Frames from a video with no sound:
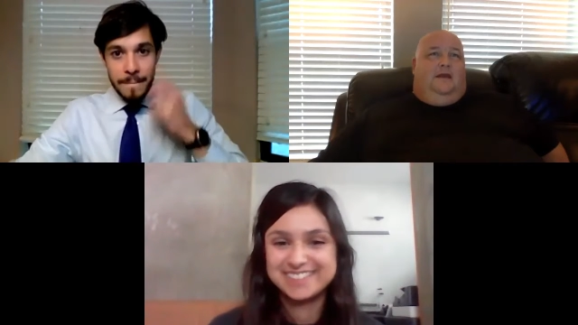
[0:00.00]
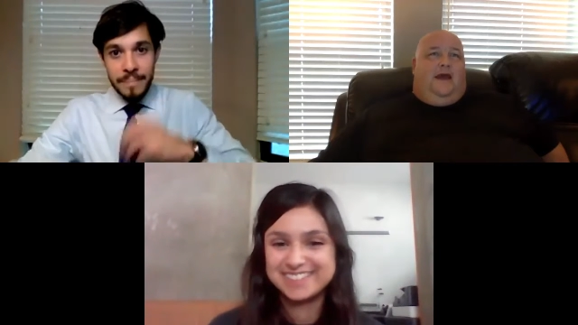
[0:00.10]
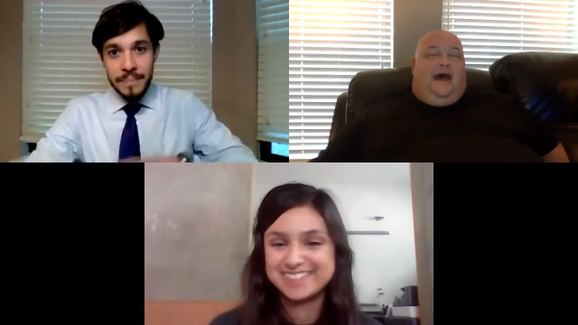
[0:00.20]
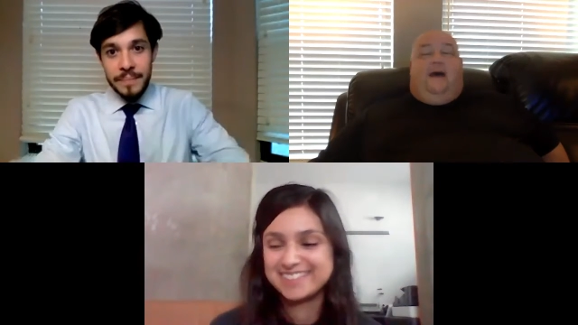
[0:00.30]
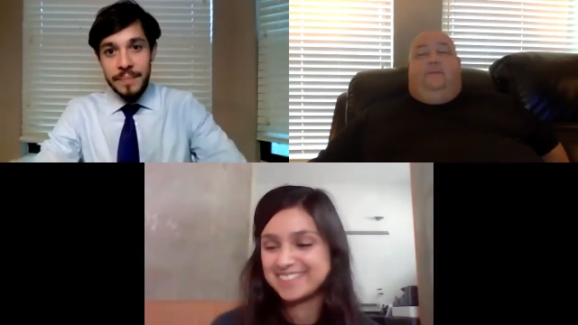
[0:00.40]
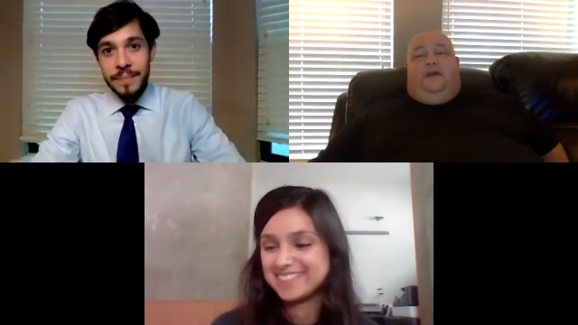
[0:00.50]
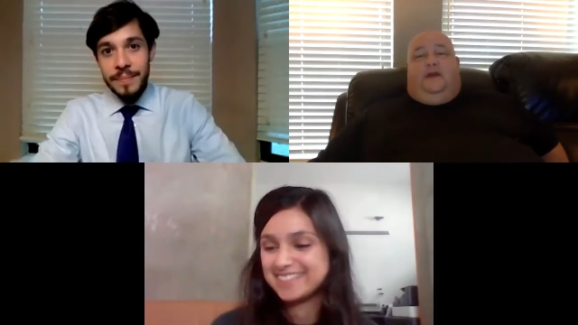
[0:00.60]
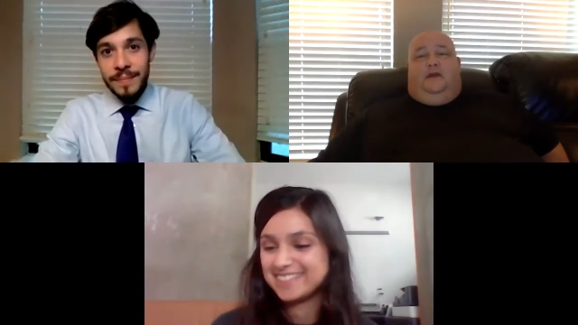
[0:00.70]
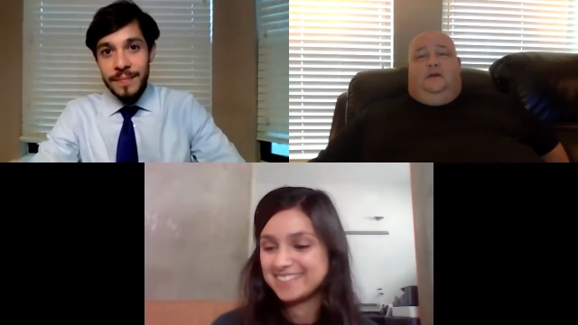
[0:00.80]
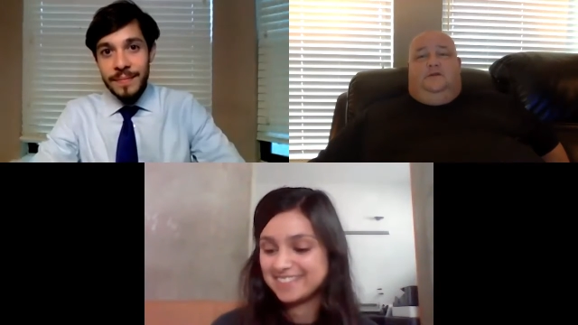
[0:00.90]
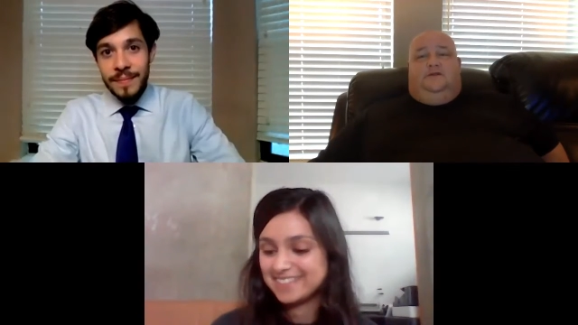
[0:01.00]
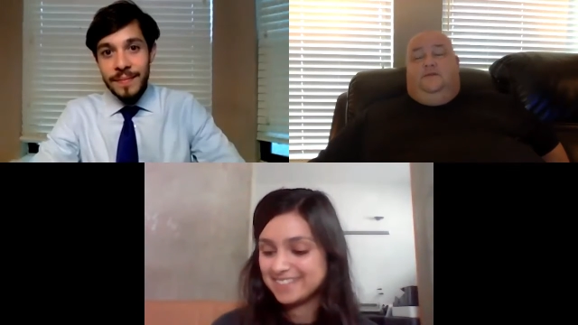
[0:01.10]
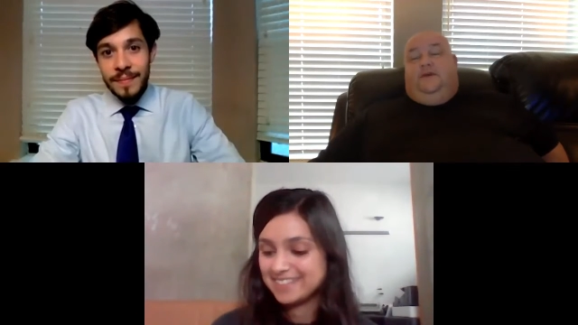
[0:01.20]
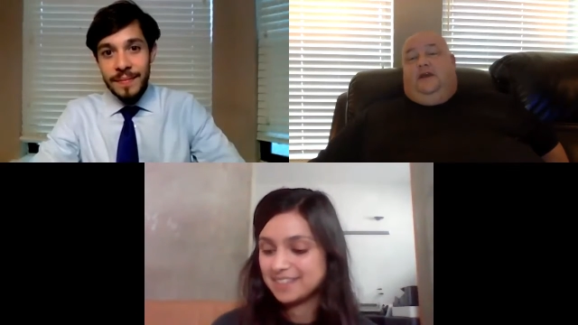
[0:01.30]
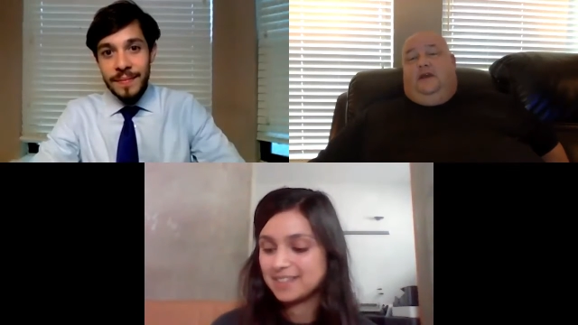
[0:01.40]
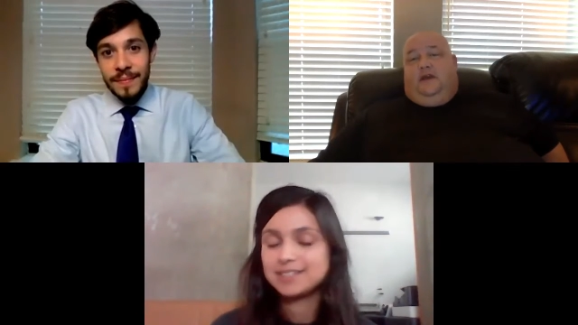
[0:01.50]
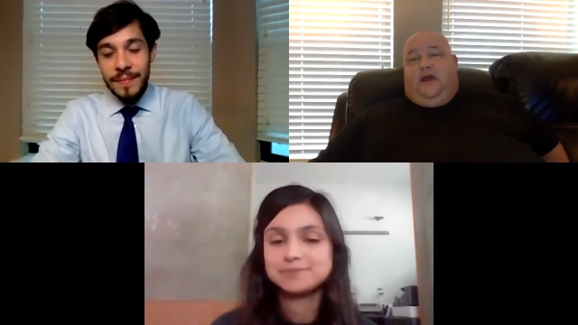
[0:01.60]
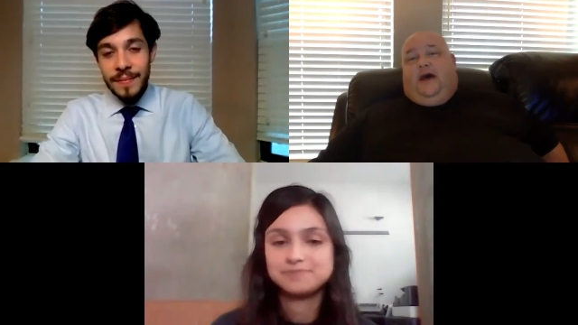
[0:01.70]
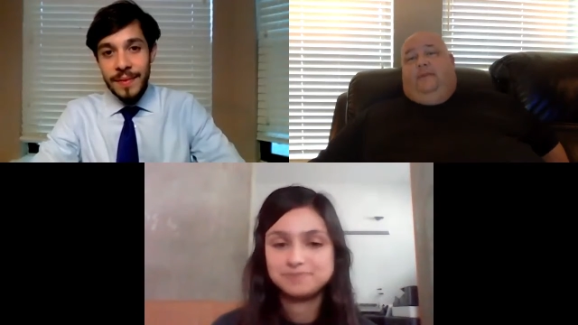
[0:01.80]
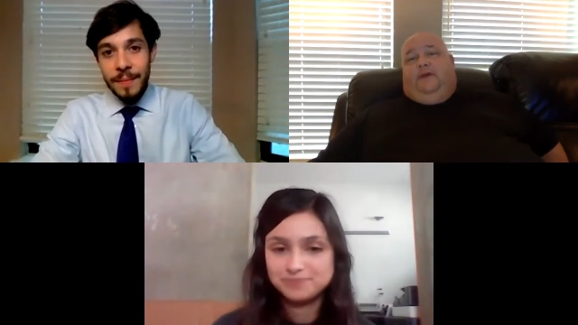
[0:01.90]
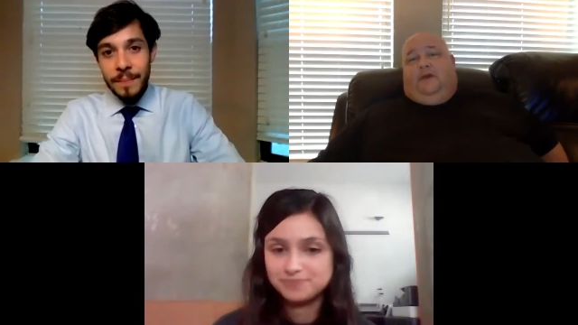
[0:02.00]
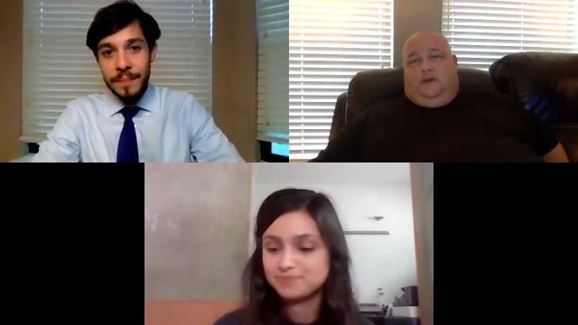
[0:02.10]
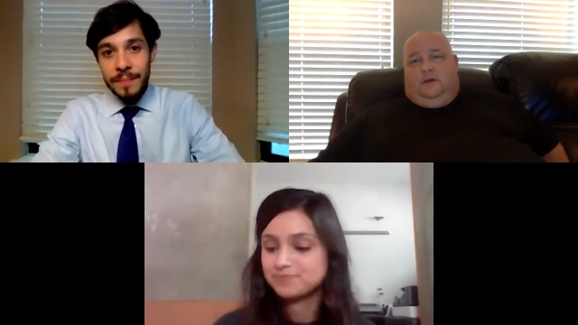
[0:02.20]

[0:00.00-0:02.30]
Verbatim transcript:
Speaker 1: happy to be happy.